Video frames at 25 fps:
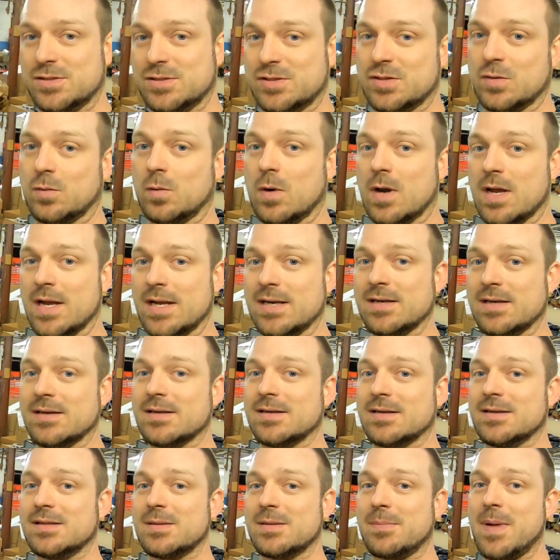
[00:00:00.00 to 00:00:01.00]
to
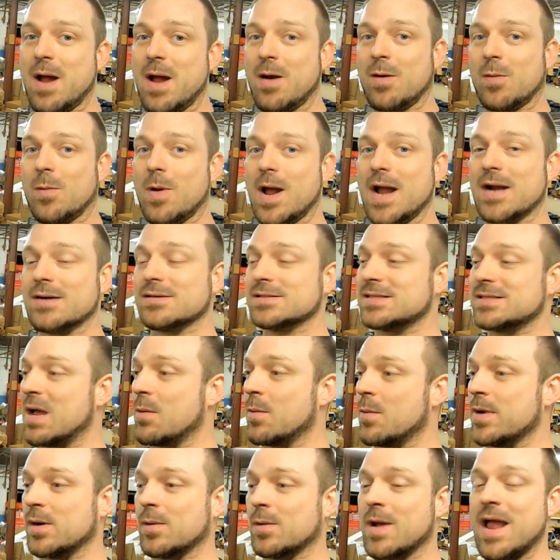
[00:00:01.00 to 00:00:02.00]
run the power wires.
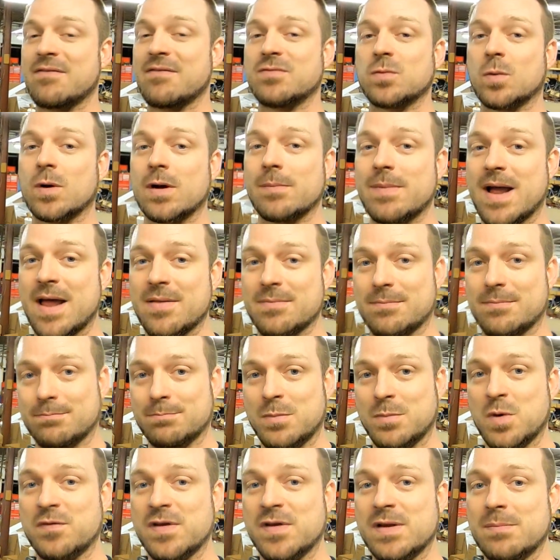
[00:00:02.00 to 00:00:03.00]
That way you don't have to worry about
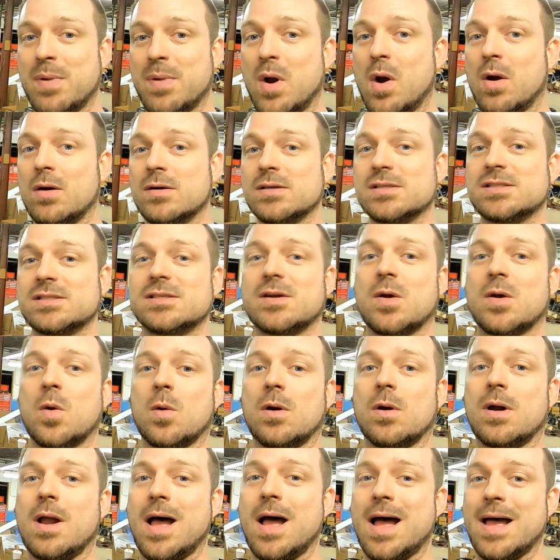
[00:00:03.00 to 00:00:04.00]
moving parts
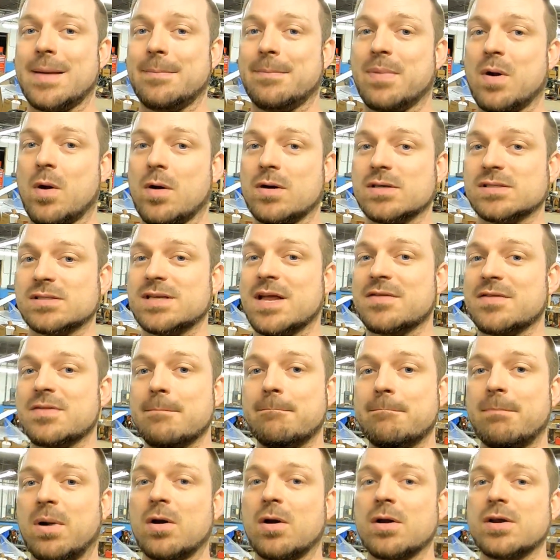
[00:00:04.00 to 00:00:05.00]
or hot parts.
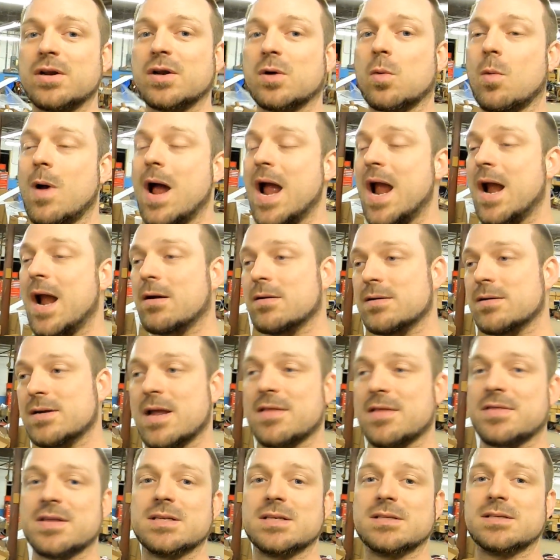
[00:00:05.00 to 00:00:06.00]
Nothing burning your wire,
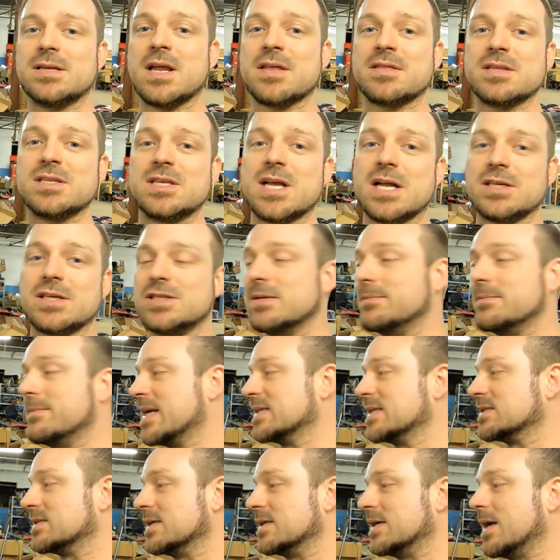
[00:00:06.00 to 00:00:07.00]
nothing touching it,
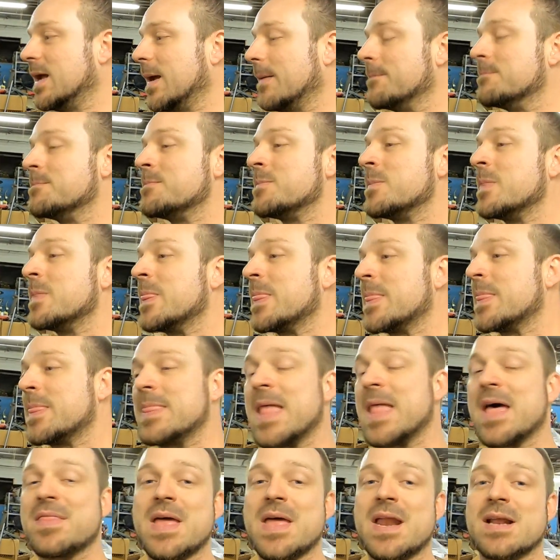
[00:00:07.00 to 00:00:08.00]
messing it up.
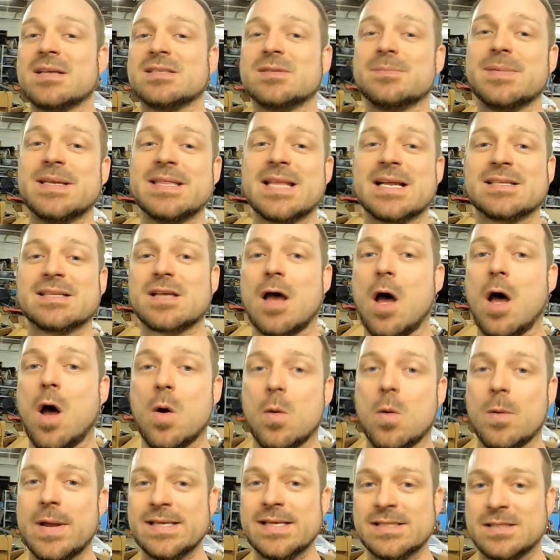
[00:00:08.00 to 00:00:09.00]
Now that doesn't mean that's
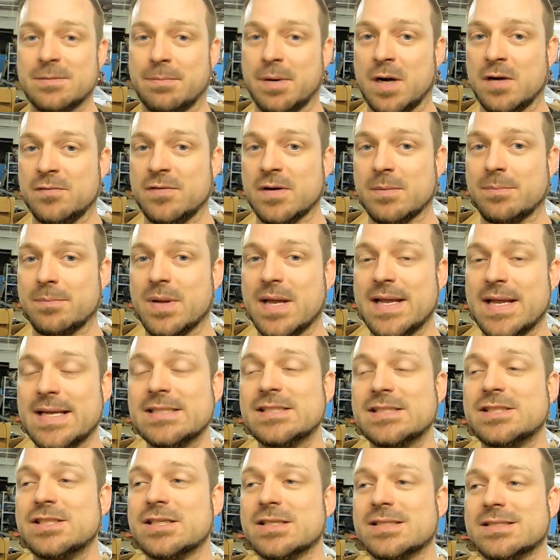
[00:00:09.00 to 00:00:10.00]
always the perfect
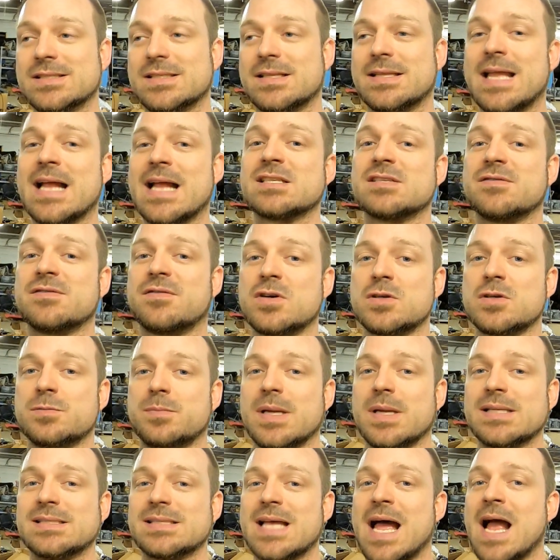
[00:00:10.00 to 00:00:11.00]
place. Just that's the first
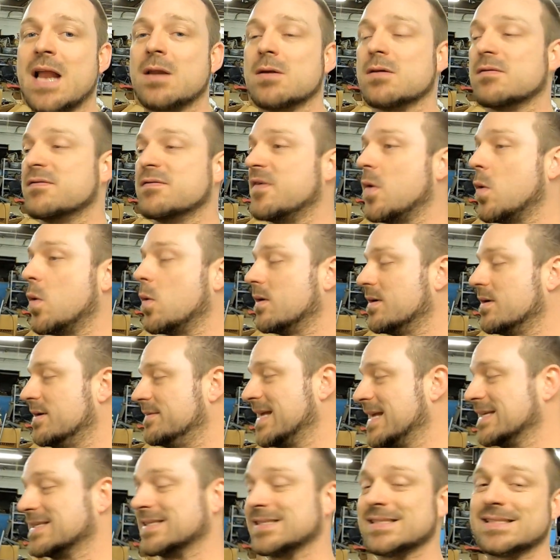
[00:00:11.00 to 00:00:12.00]
place I look for,
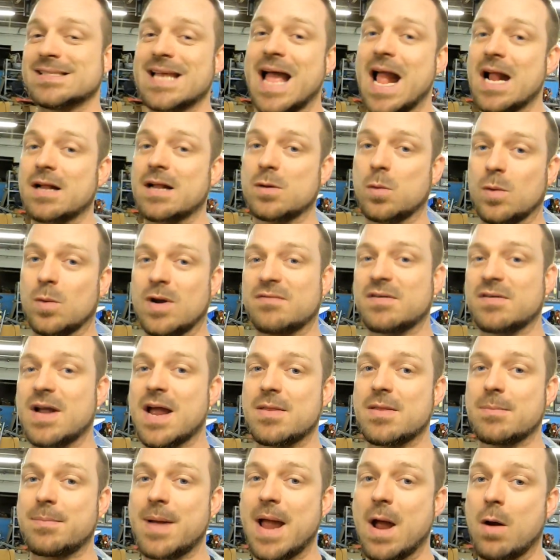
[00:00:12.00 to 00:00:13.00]
and that's exactly where I've
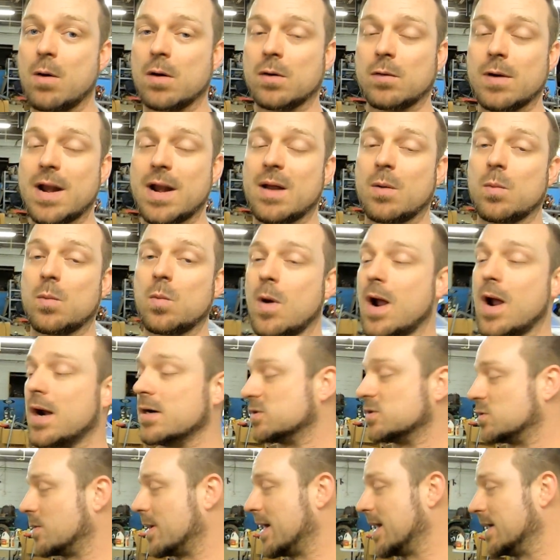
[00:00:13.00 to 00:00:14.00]
got the power and ground
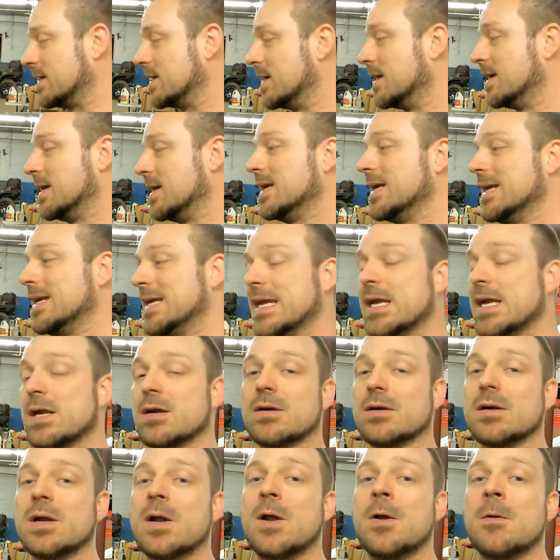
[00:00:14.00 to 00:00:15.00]
wires ran
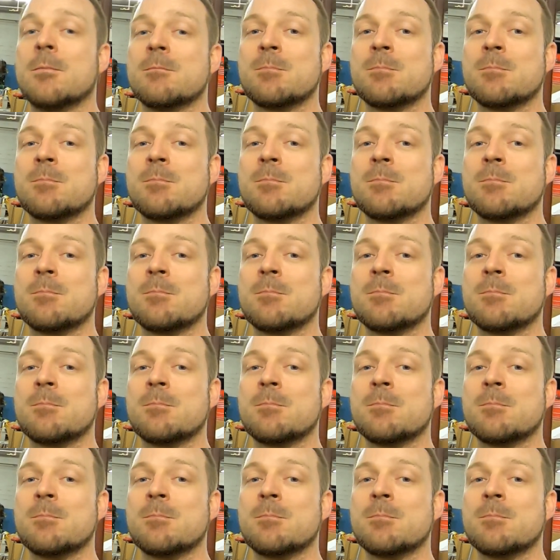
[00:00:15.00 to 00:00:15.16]
here.